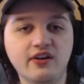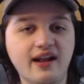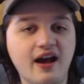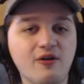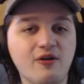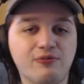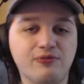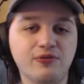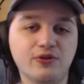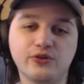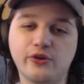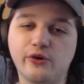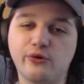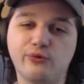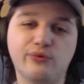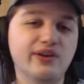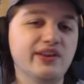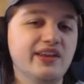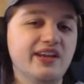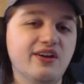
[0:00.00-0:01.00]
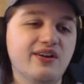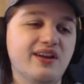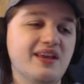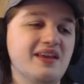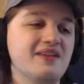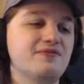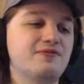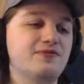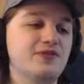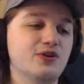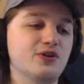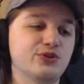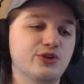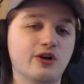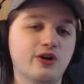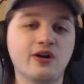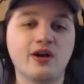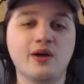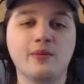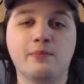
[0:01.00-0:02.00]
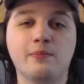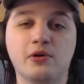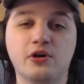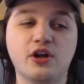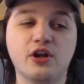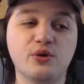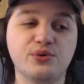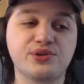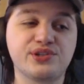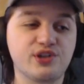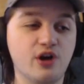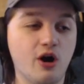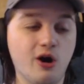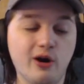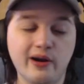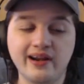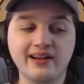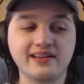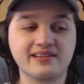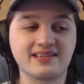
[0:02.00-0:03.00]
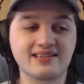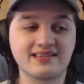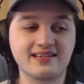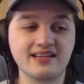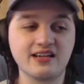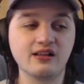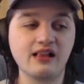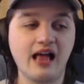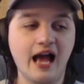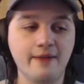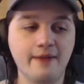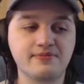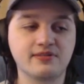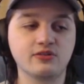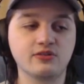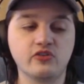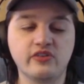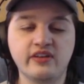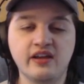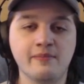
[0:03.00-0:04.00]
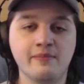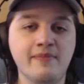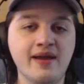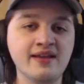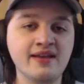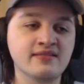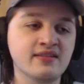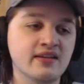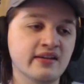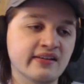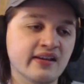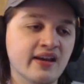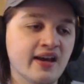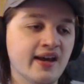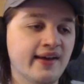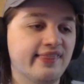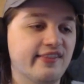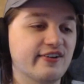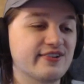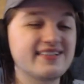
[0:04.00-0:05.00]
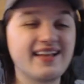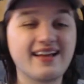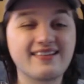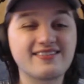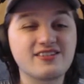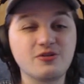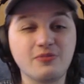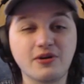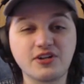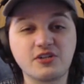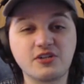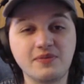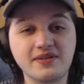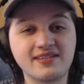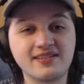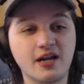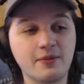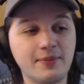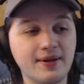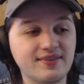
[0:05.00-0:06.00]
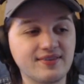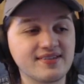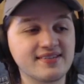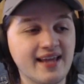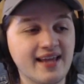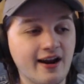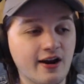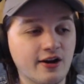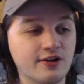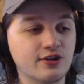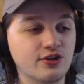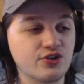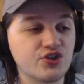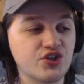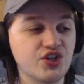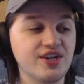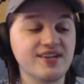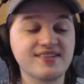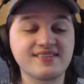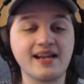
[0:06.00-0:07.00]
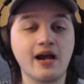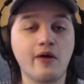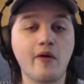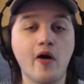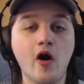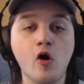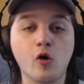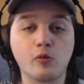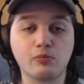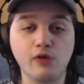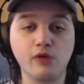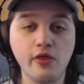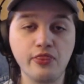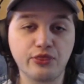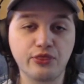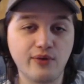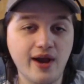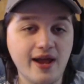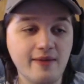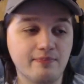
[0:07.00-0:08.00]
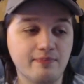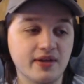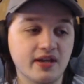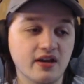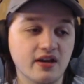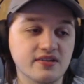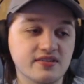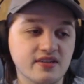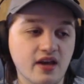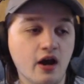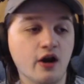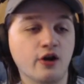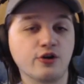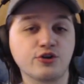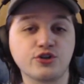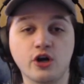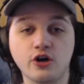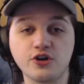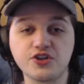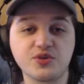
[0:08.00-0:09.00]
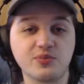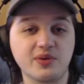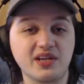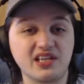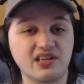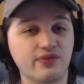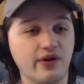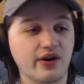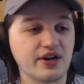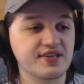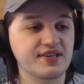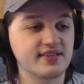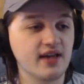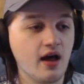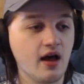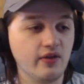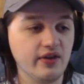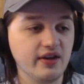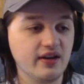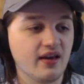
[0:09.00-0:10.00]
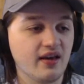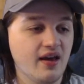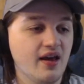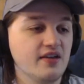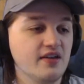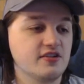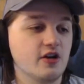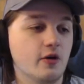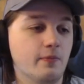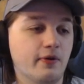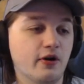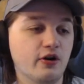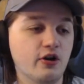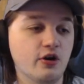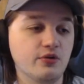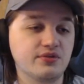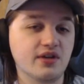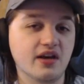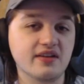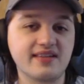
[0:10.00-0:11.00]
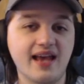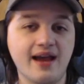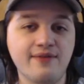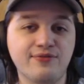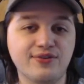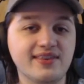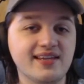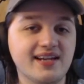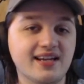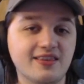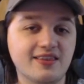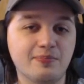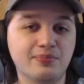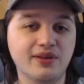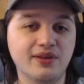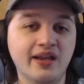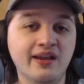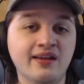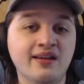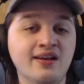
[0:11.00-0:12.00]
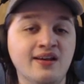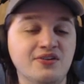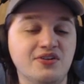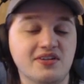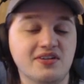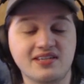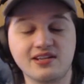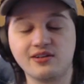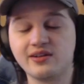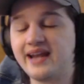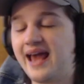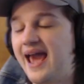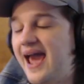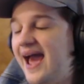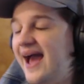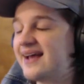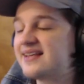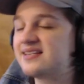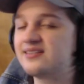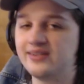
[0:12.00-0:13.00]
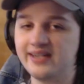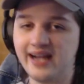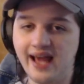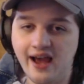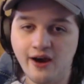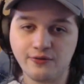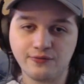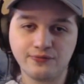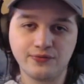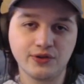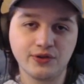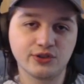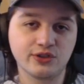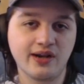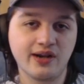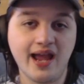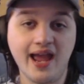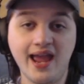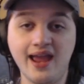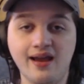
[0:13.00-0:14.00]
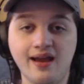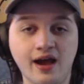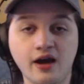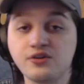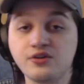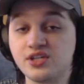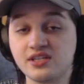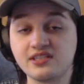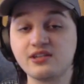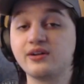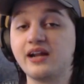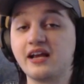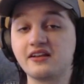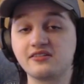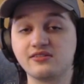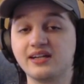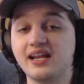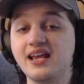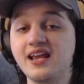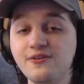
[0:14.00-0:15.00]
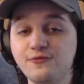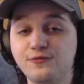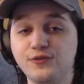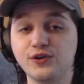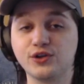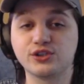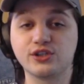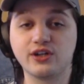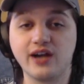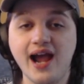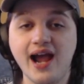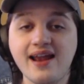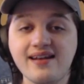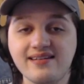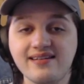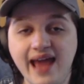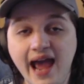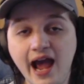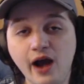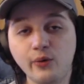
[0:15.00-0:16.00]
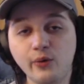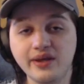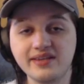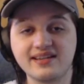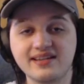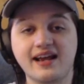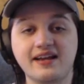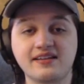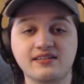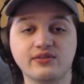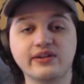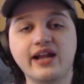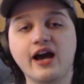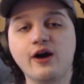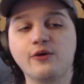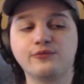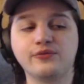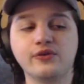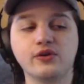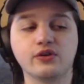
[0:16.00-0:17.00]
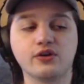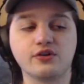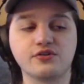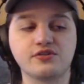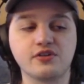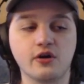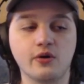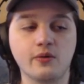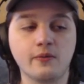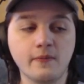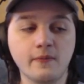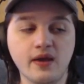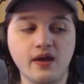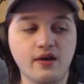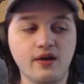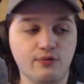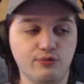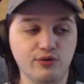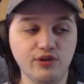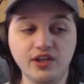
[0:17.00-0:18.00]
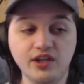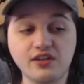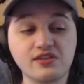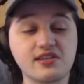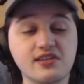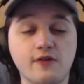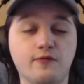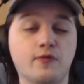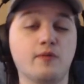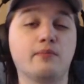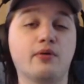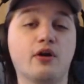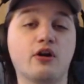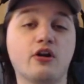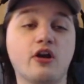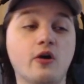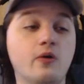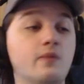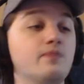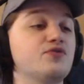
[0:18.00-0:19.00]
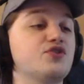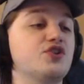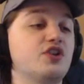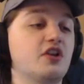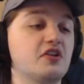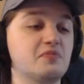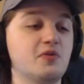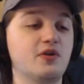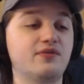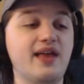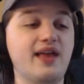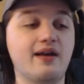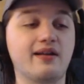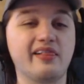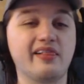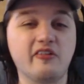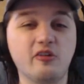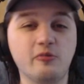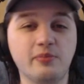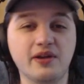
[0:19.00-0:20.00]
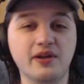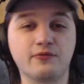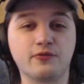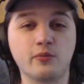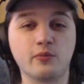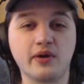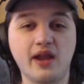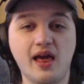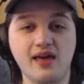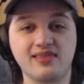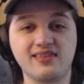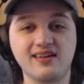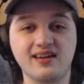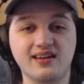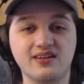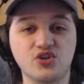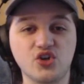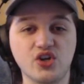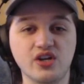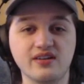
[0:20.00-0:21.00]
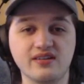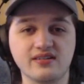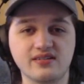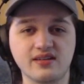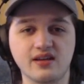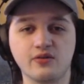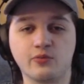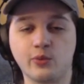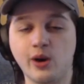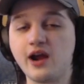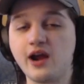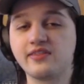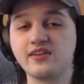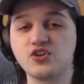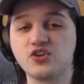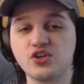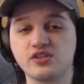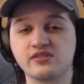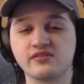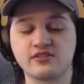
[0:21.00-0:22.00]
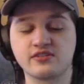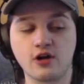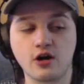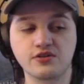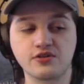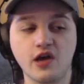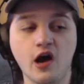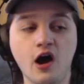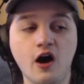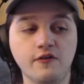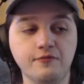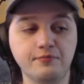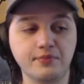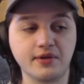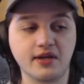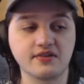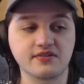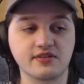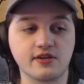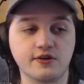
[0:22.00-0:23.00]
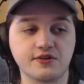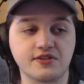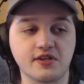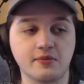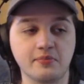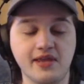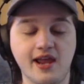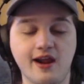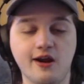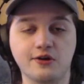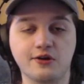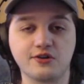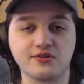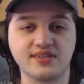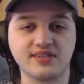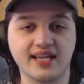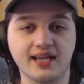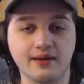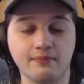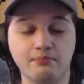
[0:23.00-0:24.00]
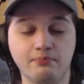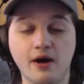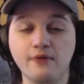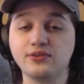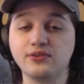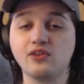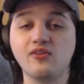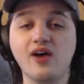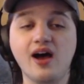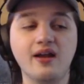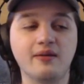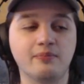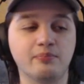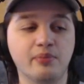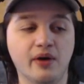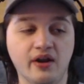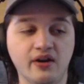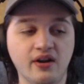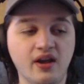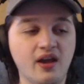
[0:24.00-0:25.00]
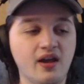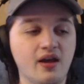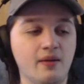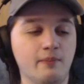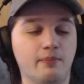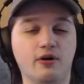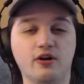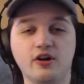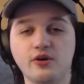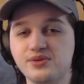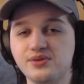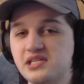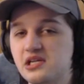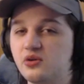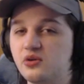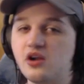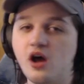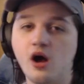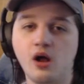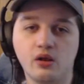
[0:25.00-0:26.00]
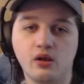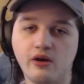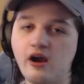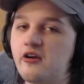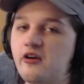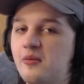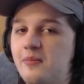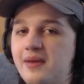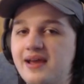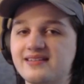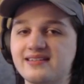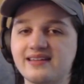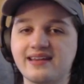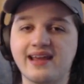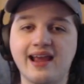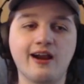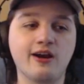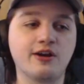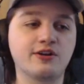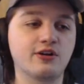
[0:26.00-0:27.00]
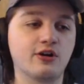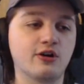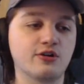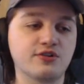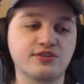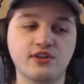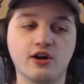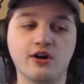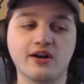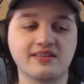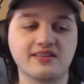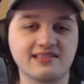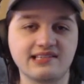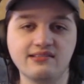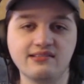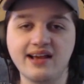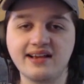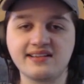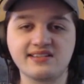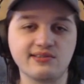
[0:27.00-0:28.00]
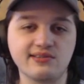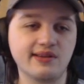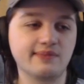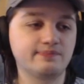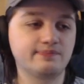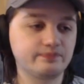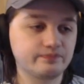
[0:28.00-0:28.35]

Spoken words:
outfielder, really good infielder. Birdo's star hit is still absolutely amazing. There's not too much to be said about this character. She is now a home run threat because her charge swing is very solid. So Birdo does everything at the plate. She's still an excellent outfielder. She's still an excellent infielder and now is an excellent outfielder. So really good stuff from Birdo. She does move down a little bit from what I think she is, where I think she's in Stars Off, because there are some characters that get buffed a lot, but Birdo is still an all-around amazing character. Her star hit's still excellent.